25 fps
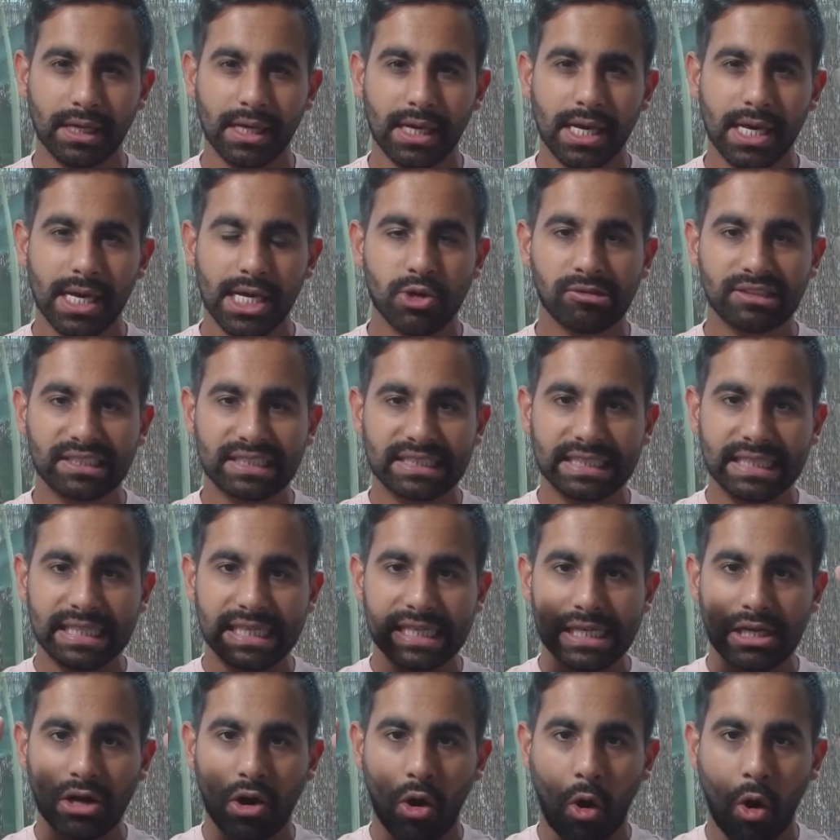you
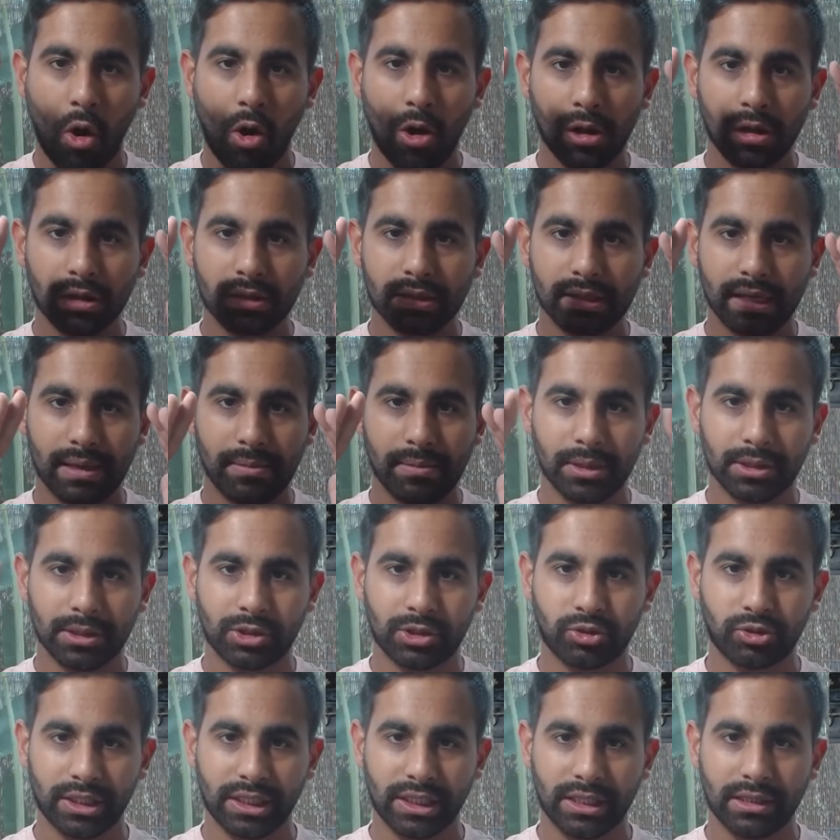see all the
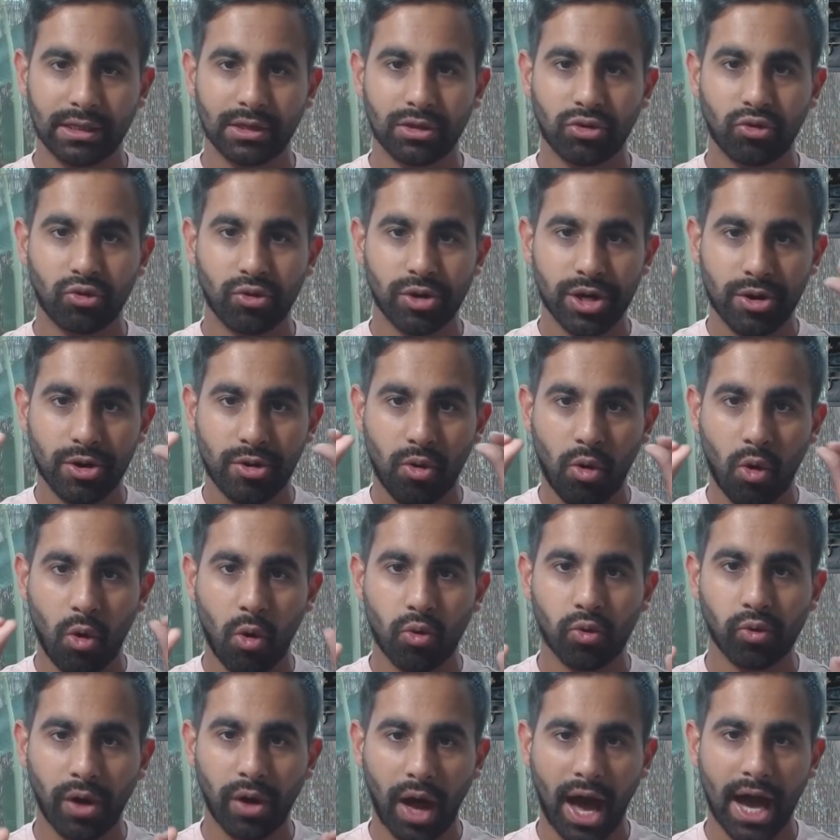imagery through your
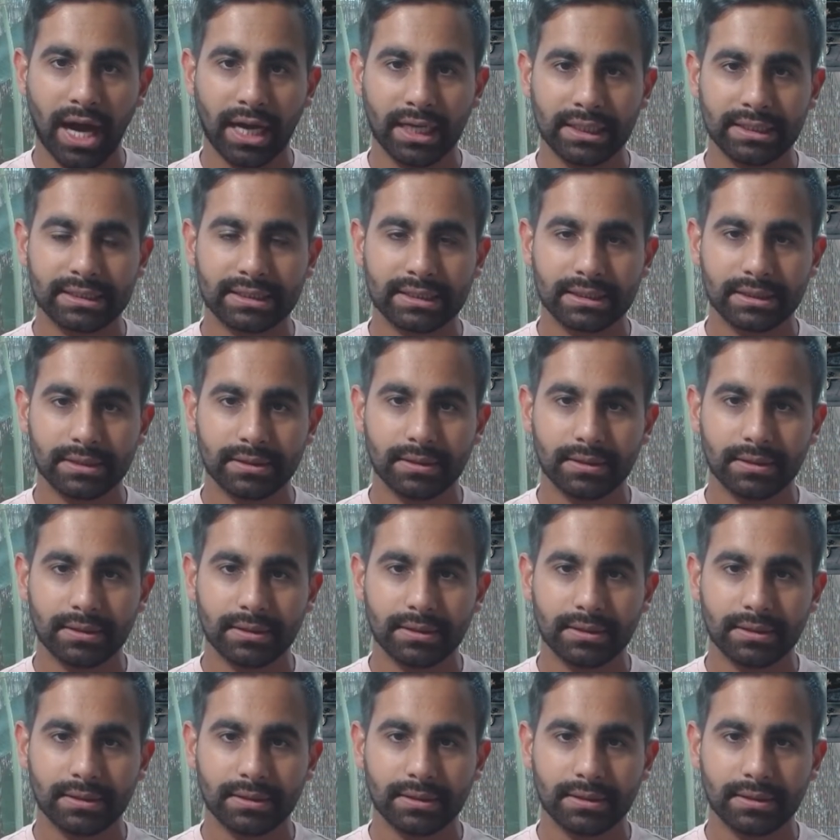own eyes.